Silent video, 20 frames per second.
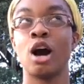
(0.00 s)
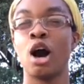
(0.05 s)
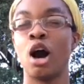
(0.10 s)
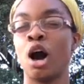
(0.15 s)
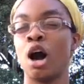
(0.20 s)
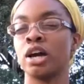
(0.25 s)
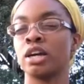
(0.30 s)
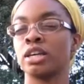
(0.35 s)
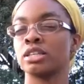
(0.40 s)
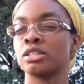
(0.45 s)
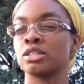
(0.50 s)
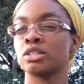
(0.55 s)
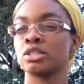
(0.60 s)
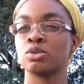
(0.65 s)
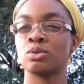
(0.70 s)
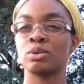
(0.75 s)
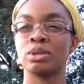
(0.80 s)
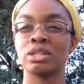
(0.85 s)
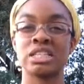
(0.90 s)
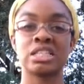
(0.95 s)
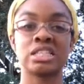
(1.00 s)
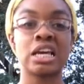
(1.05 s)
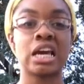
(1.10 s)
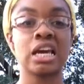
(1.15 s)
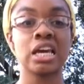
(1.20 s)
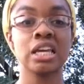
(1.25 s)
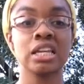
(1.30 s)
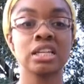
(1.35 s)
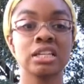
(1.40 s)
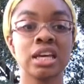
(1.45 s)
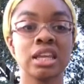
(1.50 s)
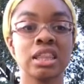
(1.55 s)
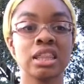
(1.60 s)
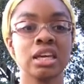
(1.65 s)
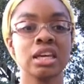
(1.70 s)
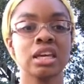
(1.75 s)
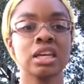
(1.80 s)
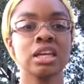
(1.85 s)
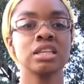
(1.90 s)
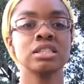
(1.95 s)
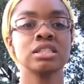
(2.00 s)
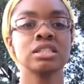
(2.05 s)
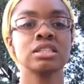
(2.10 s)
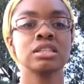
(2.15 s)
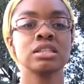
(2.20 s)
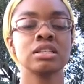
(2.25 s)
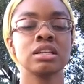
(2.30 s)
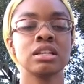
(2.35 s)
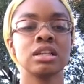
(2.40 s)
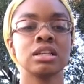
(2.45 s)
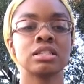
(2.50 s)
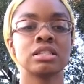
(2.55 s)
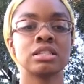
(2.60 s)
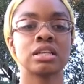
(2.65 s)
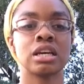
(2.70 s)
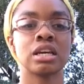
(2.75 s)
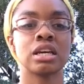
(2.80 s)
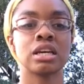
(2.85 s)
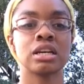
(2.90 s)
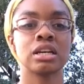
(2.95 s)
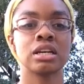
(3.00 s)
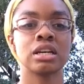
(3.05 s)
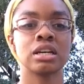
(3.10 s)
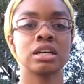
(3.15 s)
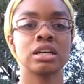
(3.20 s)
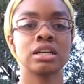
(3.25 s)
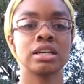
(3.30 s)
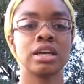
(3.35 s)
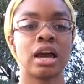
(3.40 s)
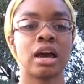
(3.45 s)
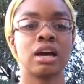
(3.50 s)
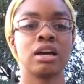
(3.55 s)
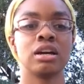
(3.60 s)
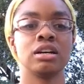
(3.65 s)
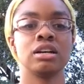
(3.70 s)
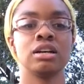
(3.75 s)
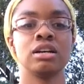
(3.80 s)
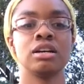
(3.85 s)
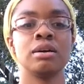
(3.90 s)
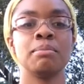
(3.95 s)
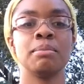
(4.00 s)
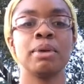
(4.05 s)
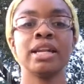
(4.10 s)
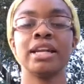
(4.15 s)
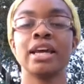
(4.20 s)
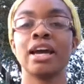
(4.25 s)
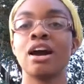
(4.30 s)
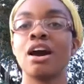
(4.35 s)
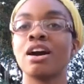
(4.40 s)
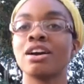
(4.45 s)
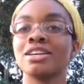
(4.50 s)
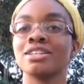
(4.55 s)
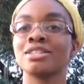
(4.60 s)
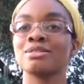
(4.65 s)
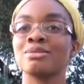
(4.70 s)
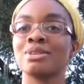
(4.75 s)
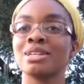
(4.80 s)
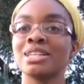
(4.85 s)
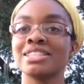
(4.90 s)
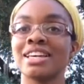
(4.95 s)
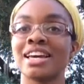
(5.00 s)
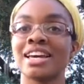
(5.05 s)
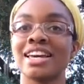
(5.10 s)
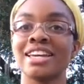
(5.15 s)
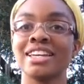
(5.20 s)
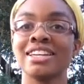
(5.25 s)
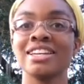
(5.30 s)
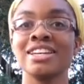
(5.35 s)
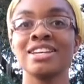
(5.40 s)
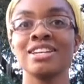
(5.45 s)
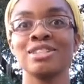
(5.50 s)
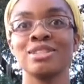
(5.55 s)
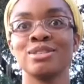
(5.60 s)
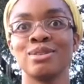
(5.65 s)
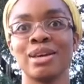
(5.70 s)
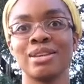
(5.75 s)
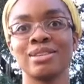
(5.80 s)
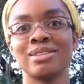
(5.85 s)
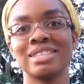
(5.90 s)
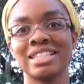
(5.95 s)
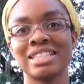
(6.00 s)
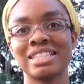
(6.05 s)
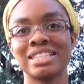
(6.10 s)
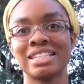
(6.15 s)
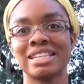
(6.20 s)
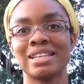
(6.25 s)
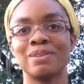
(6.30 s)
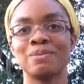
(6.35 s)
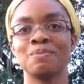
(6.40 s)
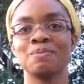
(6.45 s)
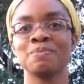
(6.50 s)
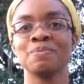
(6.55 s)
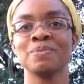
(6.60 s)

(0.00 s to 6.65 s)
August 22nd, I think it is. Let's see. Yeah, Monday, August 22nd, 2016.